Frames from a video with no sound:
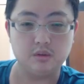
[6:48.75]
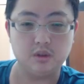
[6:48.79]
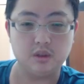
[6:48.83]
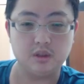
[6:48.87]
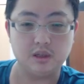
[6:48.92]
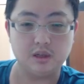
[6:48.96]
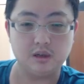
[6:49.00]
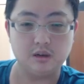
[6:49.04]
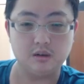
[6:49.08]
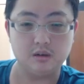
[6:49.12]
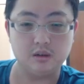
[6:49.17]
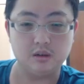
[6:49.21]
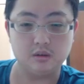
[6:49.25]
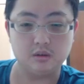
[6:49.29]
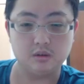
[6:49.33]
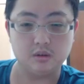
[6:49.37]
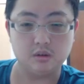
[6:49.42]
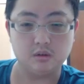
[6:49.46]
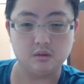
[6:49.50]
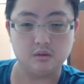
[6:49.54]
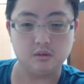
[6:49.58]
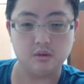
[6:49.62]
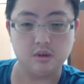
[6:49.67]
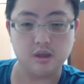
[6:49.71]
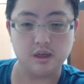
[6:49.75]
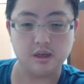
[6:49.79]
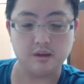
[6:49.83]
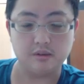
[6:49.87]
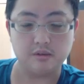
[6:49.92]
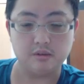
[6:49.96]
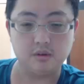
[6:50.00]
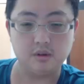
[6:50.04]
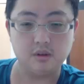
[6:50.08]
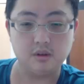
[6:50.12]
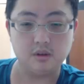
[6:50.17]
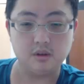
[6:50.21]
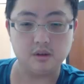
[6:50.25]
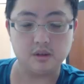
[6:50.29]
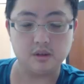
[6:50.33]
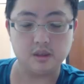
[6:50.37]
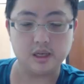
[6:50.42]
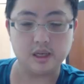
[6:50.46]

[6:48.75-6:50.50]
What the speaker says: 3,000, so we have